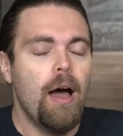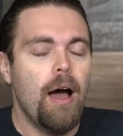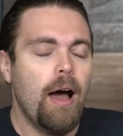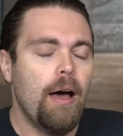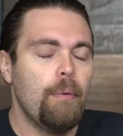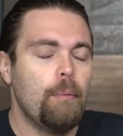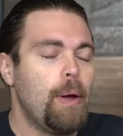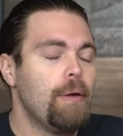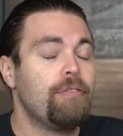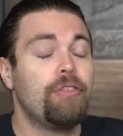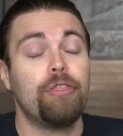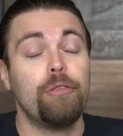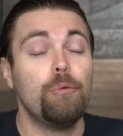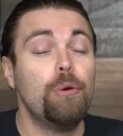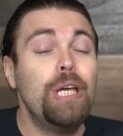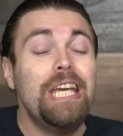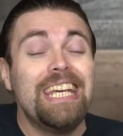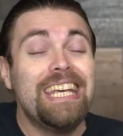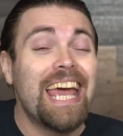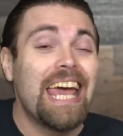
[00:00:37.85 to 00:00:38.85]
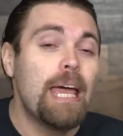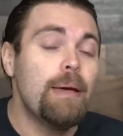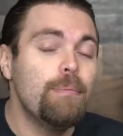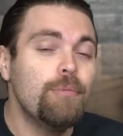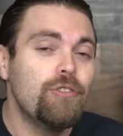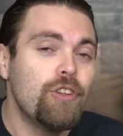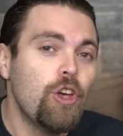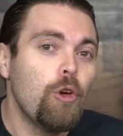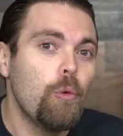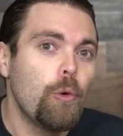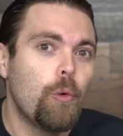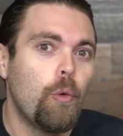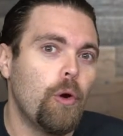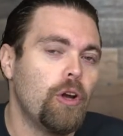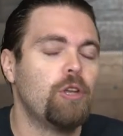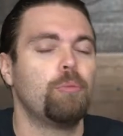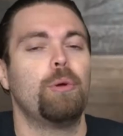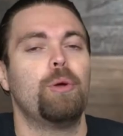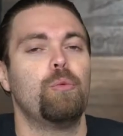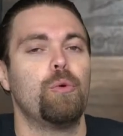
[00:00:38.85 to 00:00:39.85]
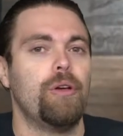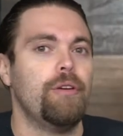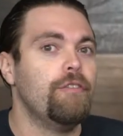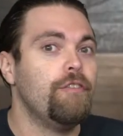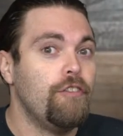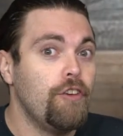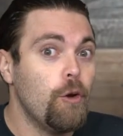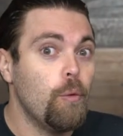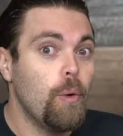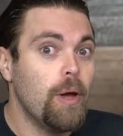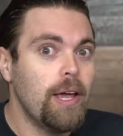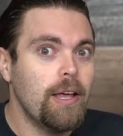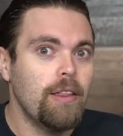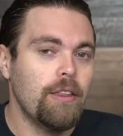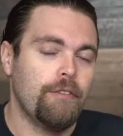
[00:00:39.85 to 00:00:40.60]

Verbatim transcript: Uh, we have three games here we're going to be reviewing.